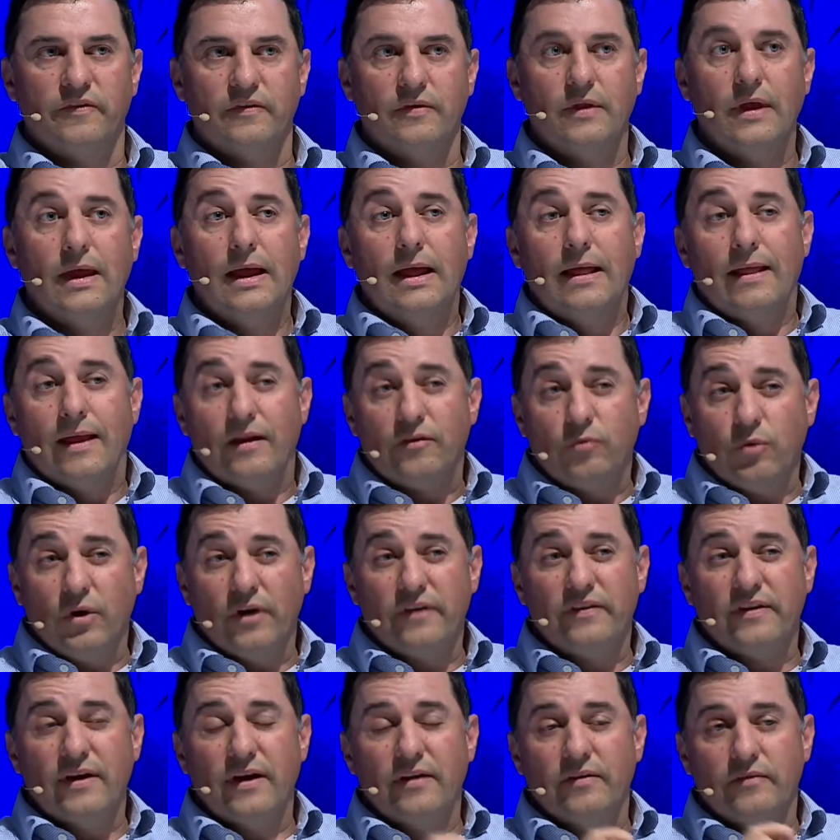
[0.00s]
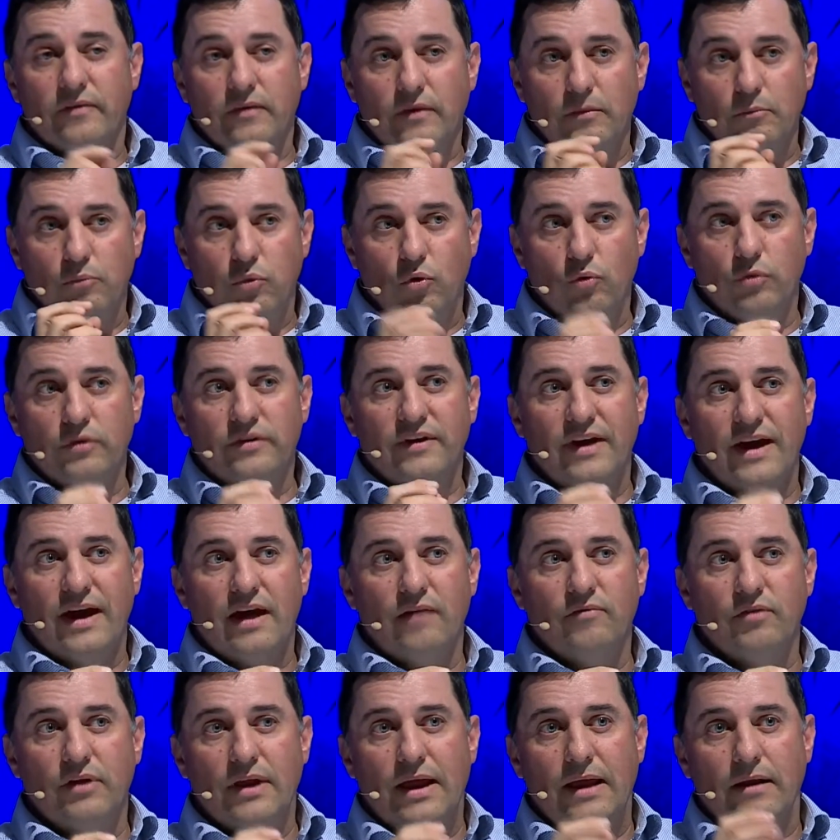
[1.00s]
And that's why I say it's important to
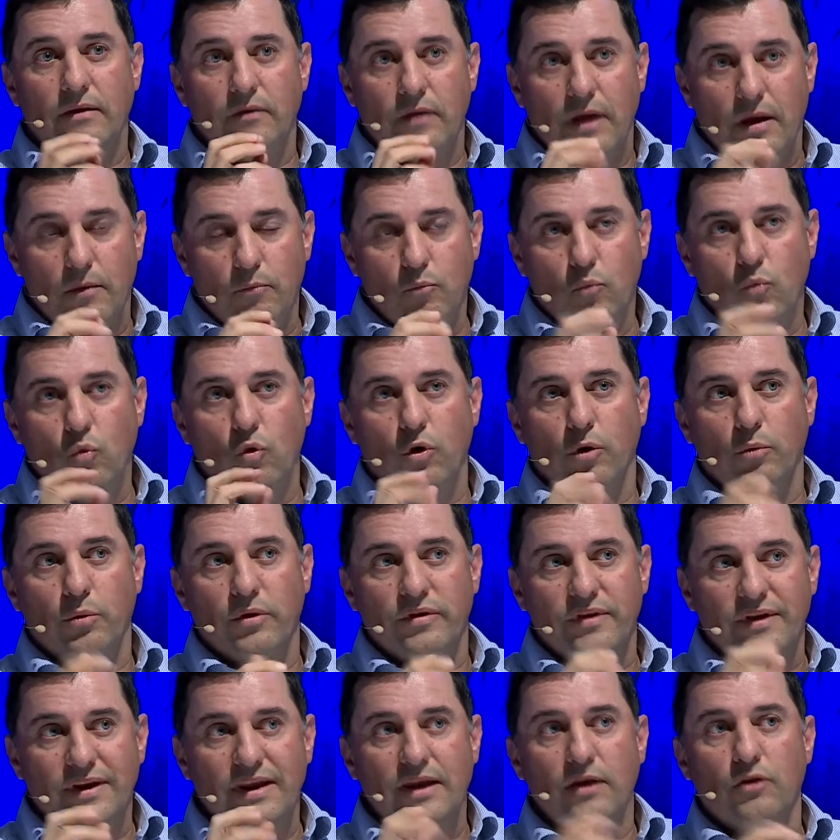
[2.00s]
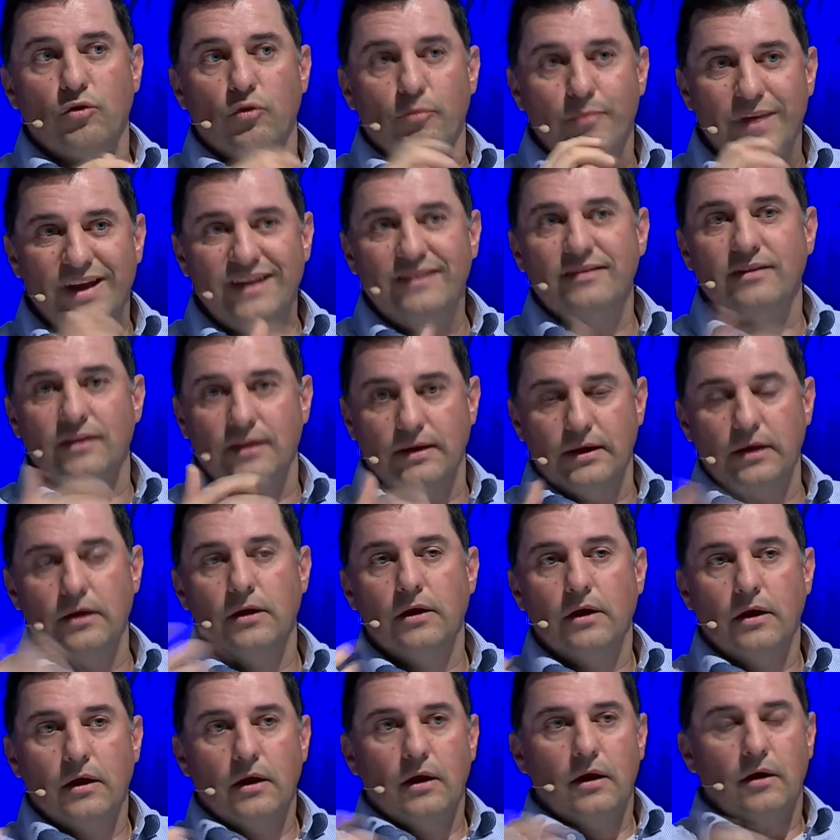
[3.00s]
have it and work with it incrementally,
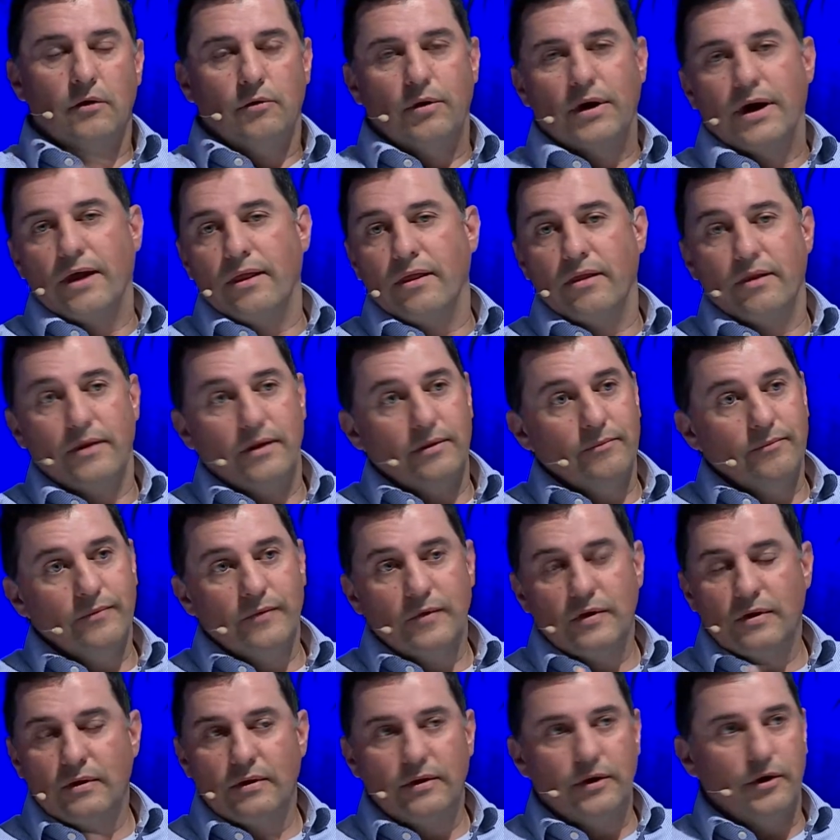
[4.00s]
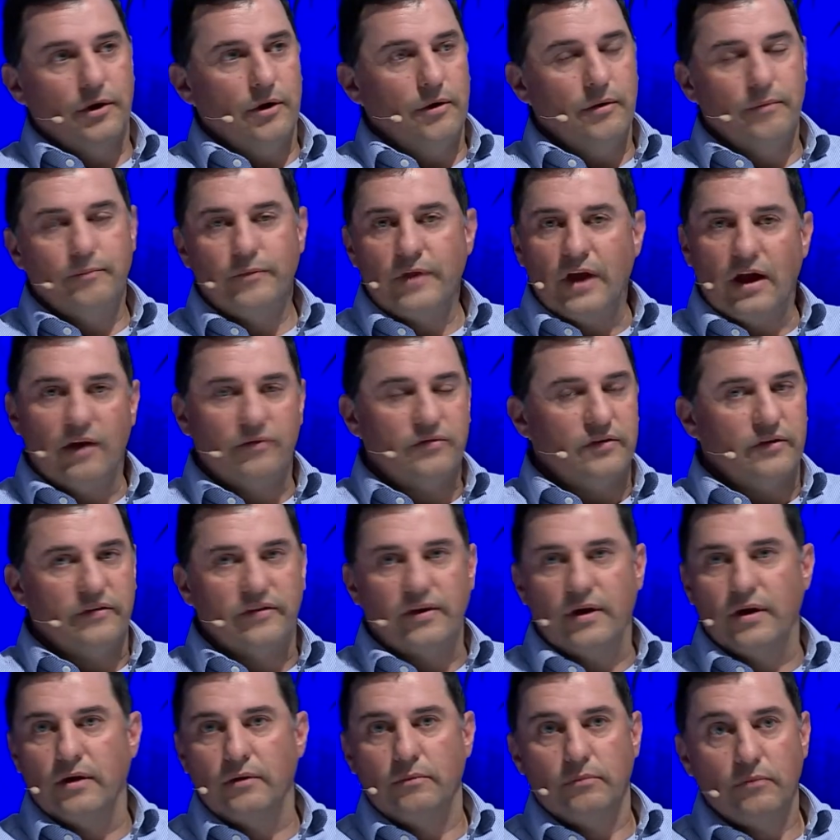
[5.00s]
rather than, you know, after,
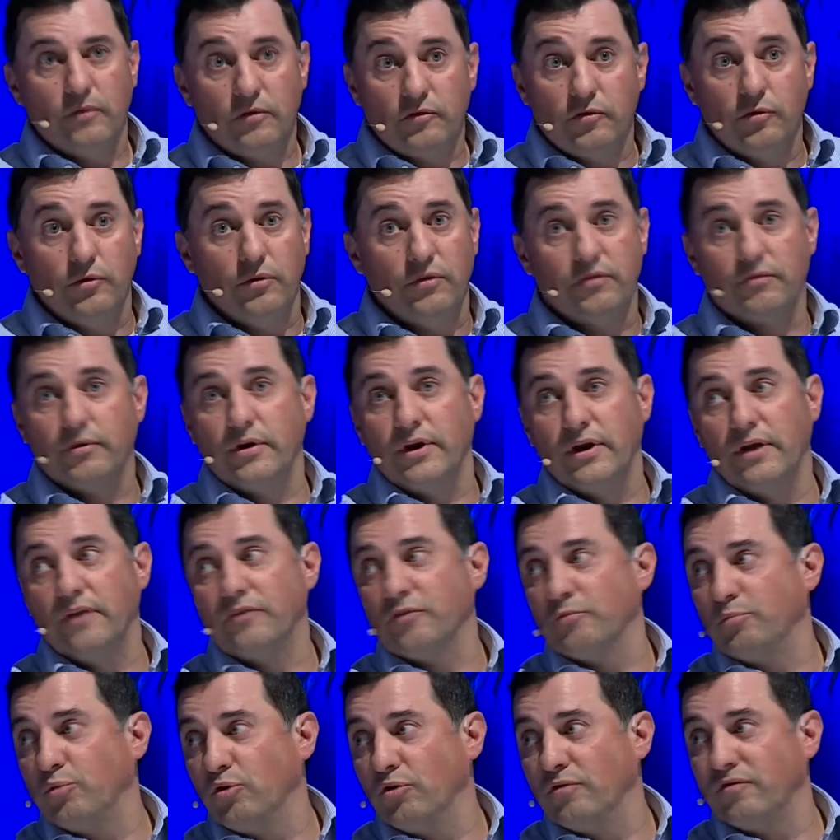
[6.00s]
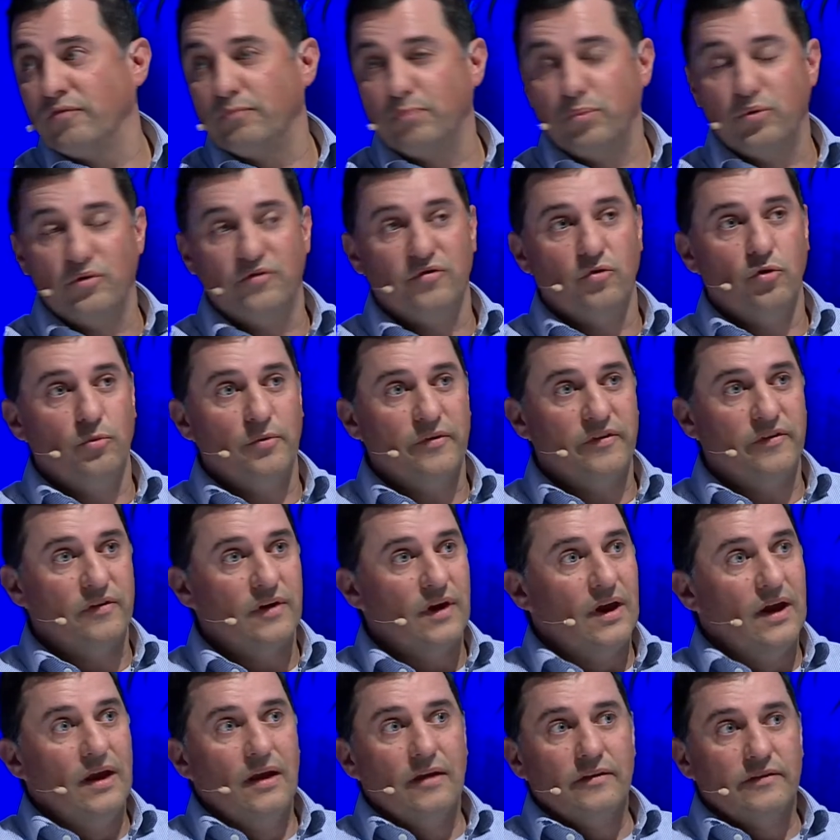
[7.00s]
say, 2-3 years of poor performance,
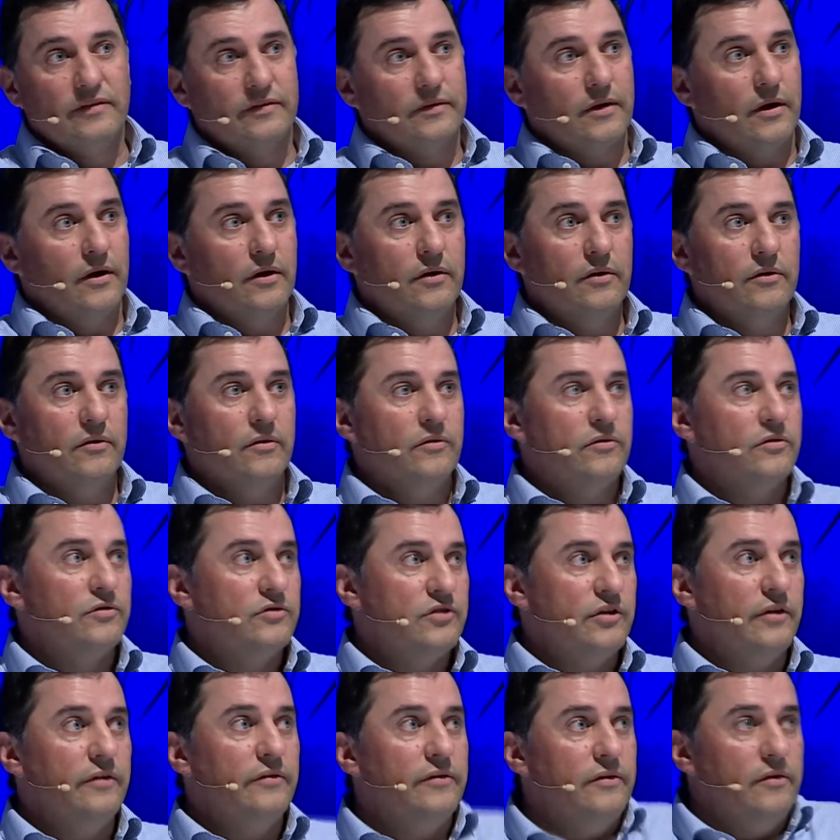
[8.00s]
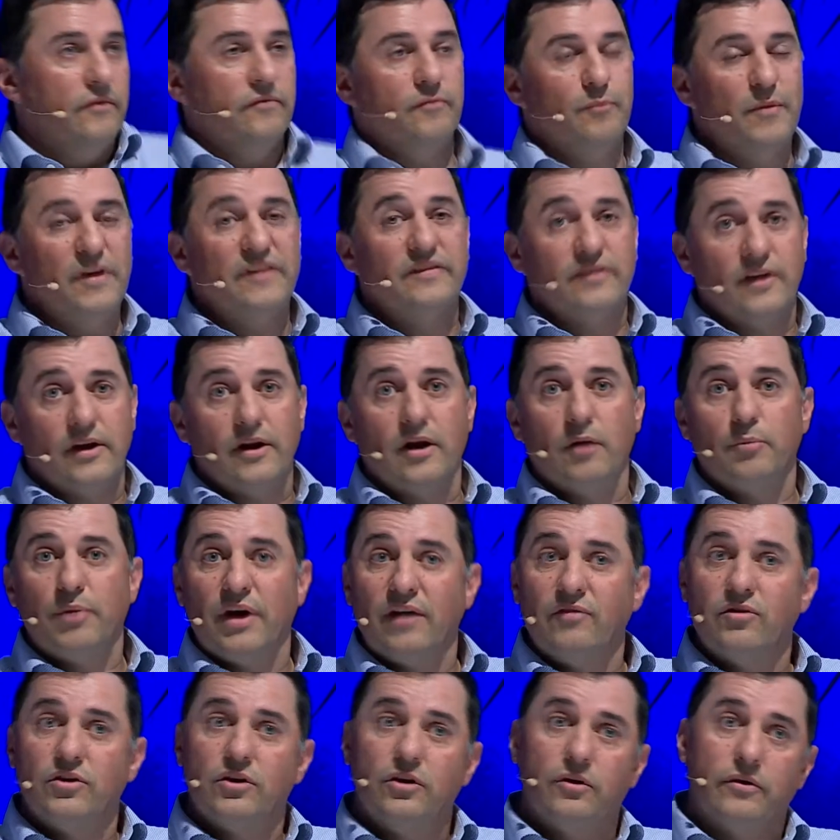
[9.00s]
just go, geez, you've messed that up,
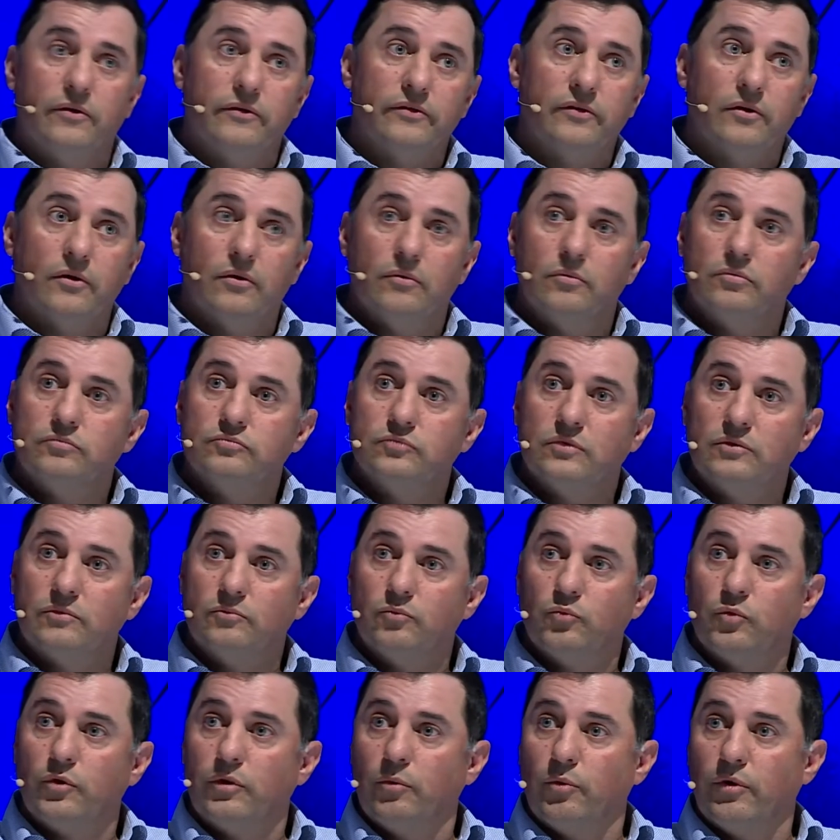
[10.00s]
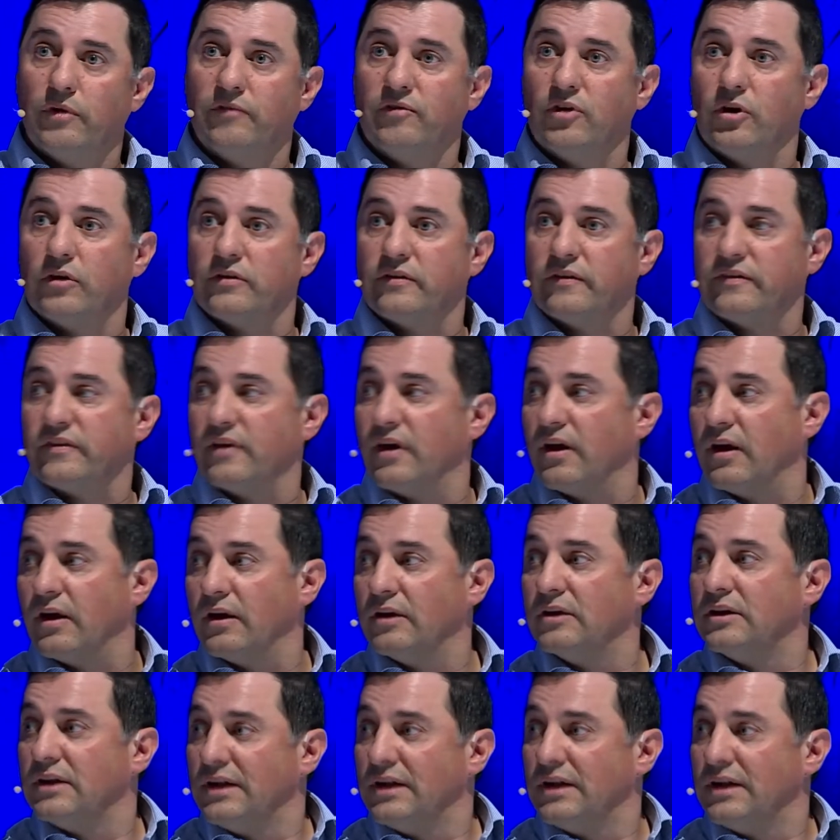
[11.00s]
haven't you? So what have you got to say?